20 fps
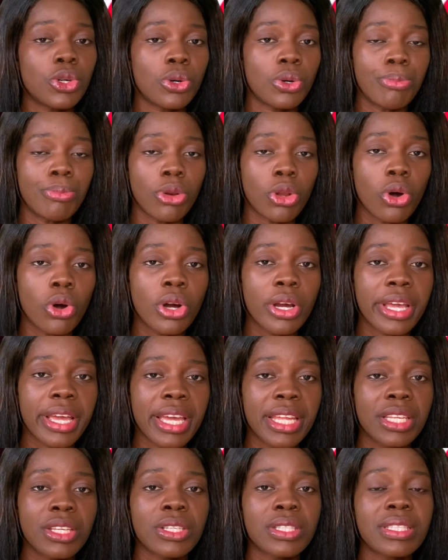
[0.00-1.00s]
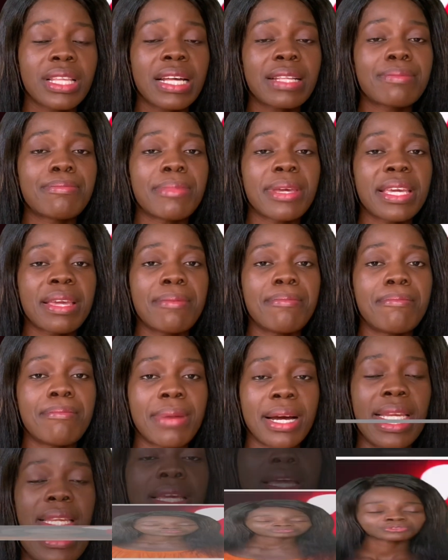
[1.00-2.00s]
your blog and you start making
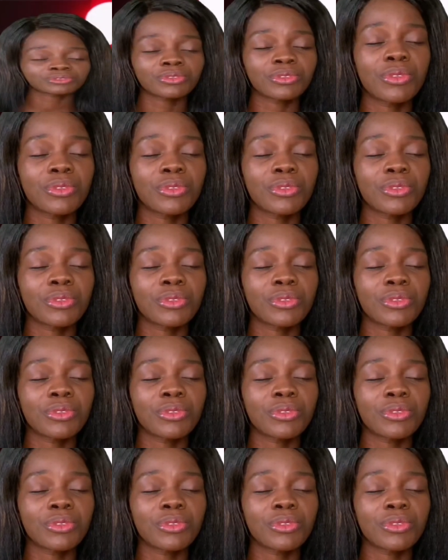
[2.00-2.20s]
money.